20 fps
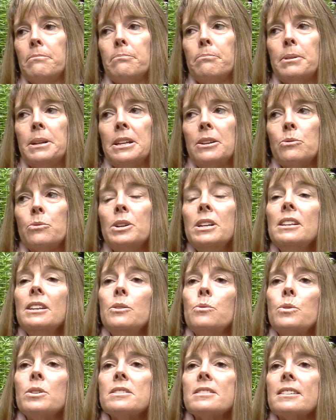but it really
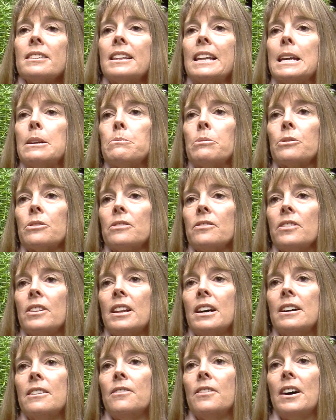was a labor of
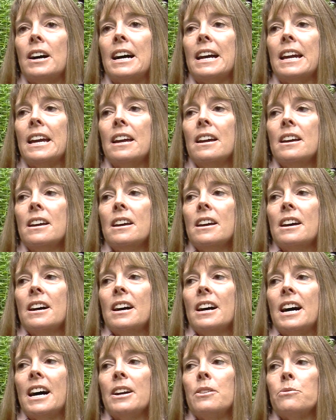love.
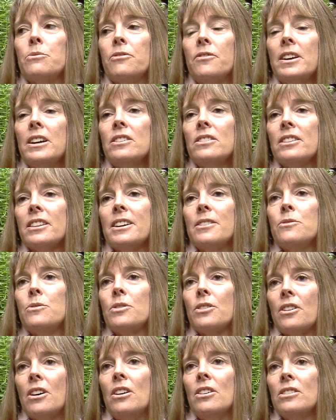I fell in love
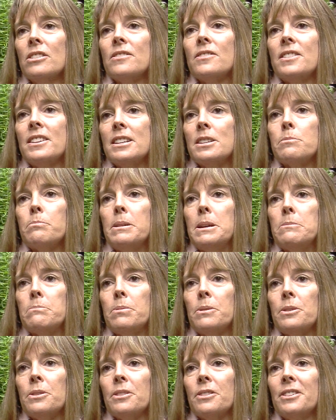with all of these
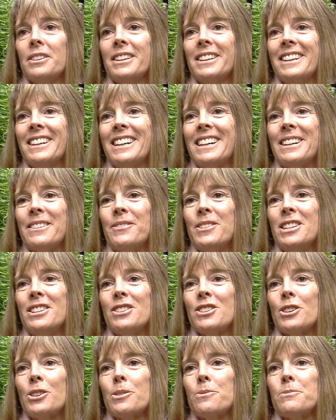people in
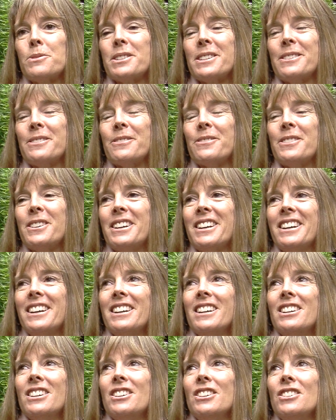terms of
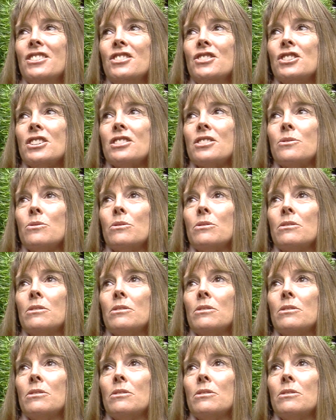just